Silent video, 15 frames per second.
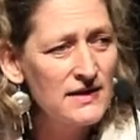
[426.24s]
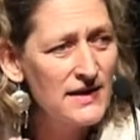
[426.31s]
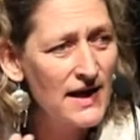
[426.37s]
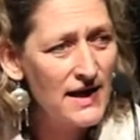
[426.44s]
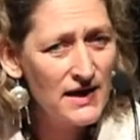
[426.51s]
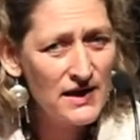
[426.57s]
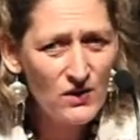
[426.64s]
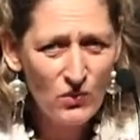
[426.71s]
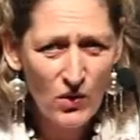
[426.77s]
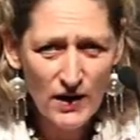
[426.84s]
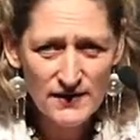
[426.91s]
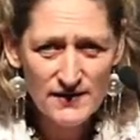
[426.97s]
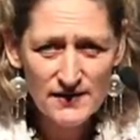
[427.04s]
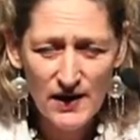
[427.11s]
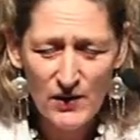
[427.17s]
They're the
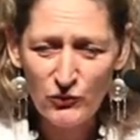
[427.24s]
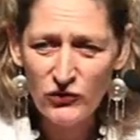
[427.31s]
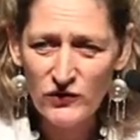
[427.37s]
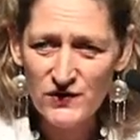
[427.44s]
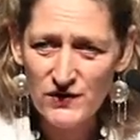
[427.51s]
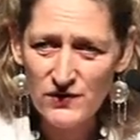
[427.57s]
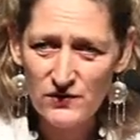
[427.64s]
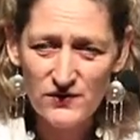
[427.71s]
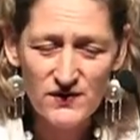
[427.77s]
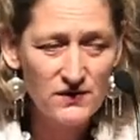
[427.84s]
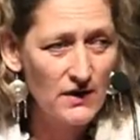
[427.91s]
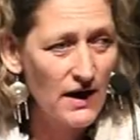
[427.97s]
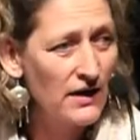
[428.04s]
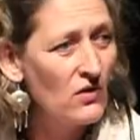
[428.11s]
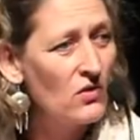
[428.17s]
ones that produce,
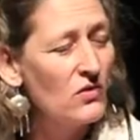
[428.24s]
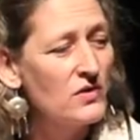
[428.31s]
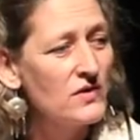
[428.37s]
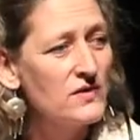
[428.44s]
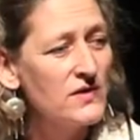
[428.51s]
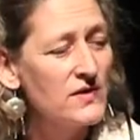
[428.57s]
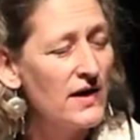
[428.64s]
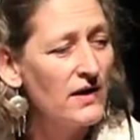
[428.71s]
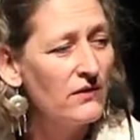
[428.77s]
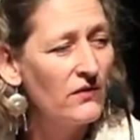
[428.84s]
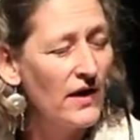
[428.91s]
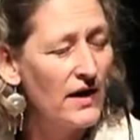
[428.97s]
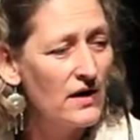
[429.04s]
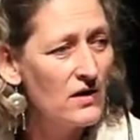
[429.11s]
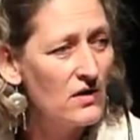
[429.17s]
according to
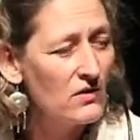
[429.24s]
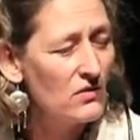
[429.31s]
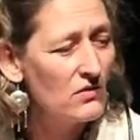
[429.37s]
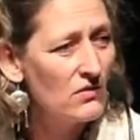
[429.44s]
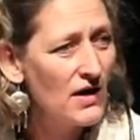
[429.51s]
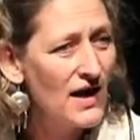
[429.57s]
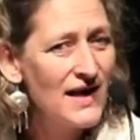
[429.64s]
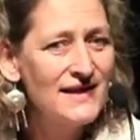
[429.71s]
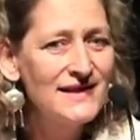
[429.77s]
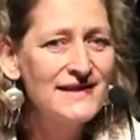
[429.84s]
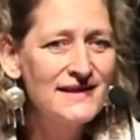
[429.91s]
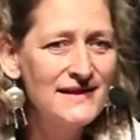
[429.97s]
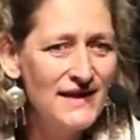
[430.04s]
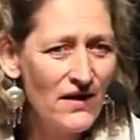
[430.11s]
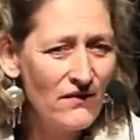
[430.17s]
FAO,
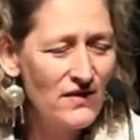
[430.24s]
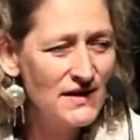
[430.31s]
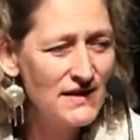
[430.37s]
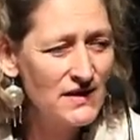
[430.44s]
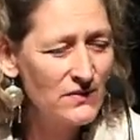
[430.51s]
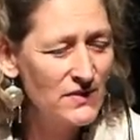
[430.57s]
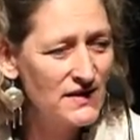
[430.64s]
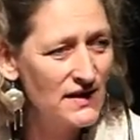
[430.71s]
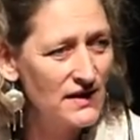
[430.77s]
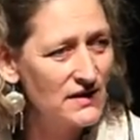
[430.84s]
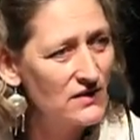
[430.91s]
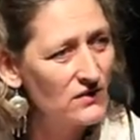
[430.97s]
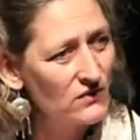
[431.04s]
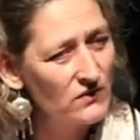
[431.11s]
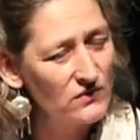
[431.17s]
70% of
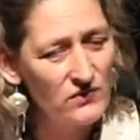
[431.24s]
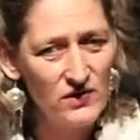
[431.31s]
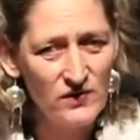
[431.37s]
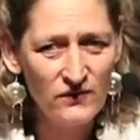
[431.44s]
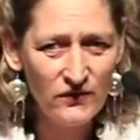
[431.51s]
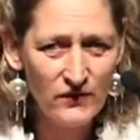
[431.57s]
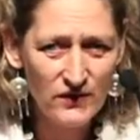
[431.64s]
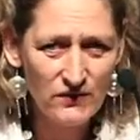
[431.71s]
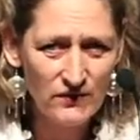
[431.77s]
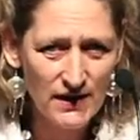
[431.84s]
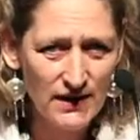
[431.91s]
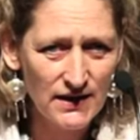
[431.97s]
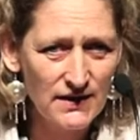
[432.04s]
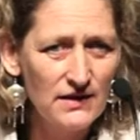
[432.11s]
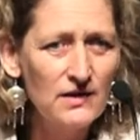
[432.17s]
all the food we
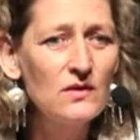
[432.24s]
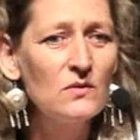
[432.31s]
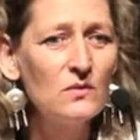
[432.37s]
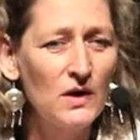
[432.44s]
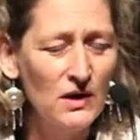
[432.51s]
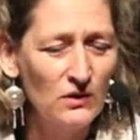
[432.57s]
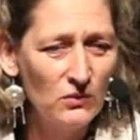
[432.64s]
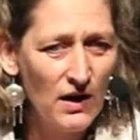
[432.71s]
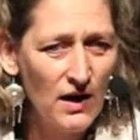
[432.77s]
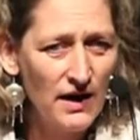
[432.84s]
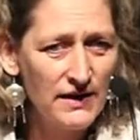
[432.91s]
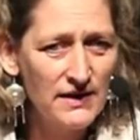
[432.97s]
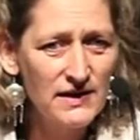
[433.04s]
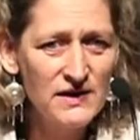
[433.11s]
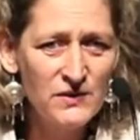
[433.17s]
eat
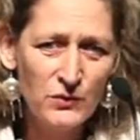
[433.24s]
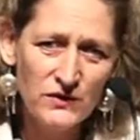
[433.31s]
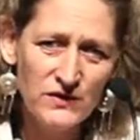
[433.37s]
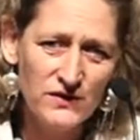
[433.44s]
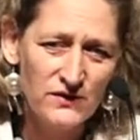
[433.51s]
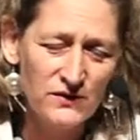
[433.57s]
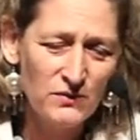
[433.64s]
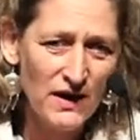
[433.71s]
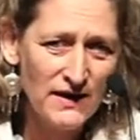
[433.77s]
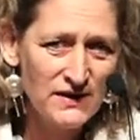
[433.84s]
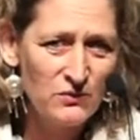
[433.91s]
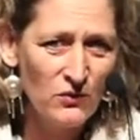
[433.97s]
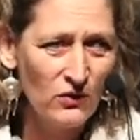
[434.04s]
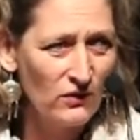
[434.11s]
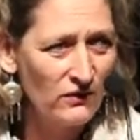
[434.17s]
worldwide is produced by
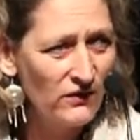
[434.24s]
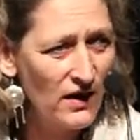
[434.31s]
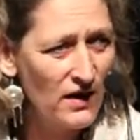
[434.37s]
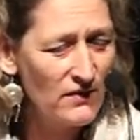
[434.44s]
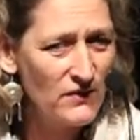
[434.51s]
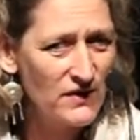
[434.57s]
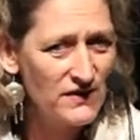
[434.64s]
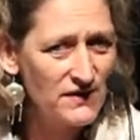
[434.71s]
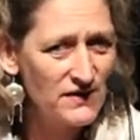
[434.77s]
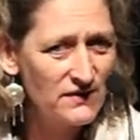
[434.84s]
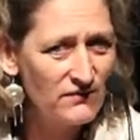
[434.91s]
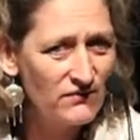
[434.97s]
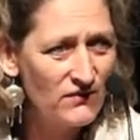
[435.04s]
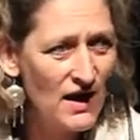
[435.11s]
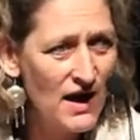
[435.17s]
small farmers.
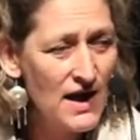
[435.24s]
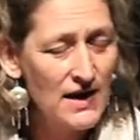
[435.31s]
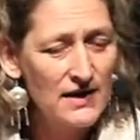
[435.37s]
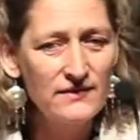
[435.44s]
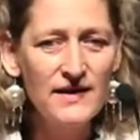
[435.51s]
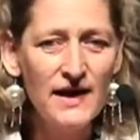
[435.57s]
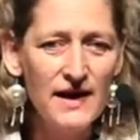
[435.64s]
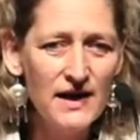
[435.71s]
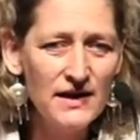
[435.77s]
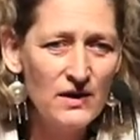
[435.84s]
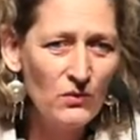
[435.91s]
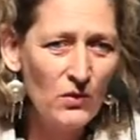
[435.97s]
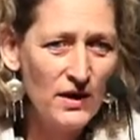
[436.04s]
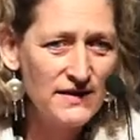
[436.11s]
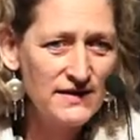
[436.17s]
They're the
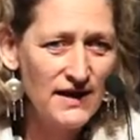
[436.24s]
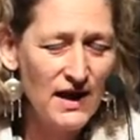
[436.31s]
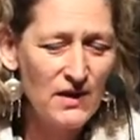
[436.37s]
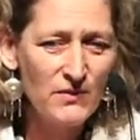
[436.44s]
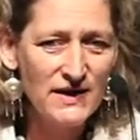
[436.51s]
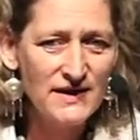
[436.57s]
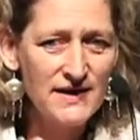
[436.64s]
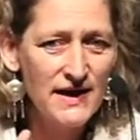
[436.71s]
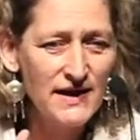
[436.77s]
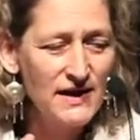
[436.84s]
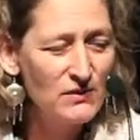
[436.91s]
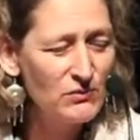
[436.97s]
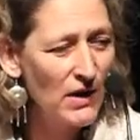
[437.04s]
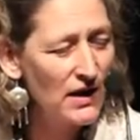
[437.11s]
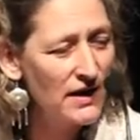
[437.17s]
ones that are
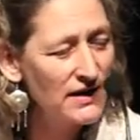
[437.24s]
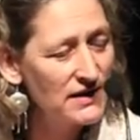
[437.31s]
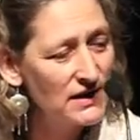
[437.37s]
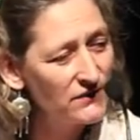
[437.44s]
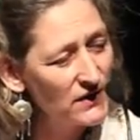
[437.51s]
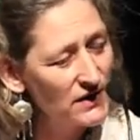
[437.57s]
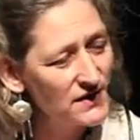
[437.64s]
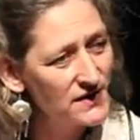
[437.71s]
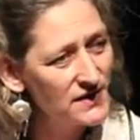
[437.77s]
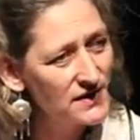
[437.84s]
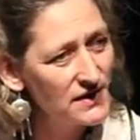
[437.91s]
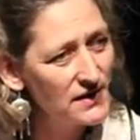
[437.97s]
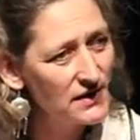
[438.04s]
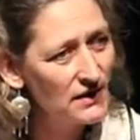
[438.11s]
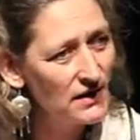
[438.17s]
maintaining
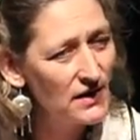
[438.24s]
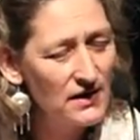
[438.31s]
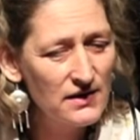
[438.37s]
biodiversity.